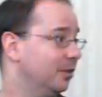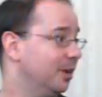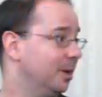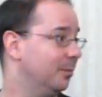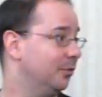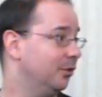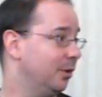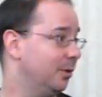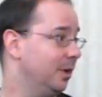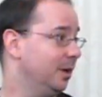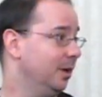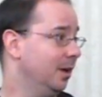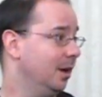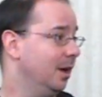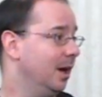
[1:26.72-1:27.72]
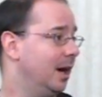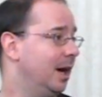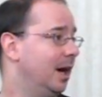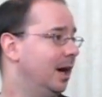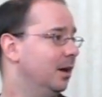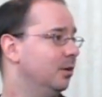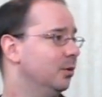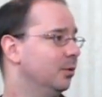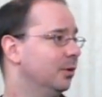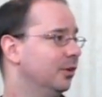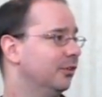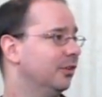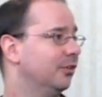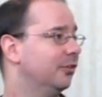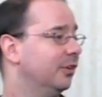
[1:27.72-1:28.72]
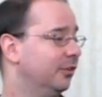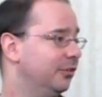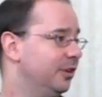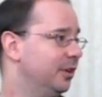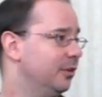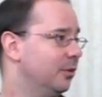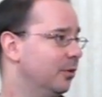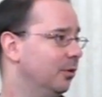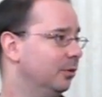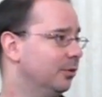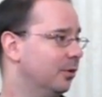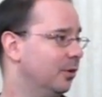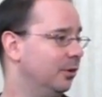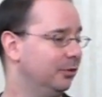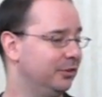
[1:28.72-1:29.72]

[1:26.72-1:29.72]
named Zoe, who is a 16-year-old girl.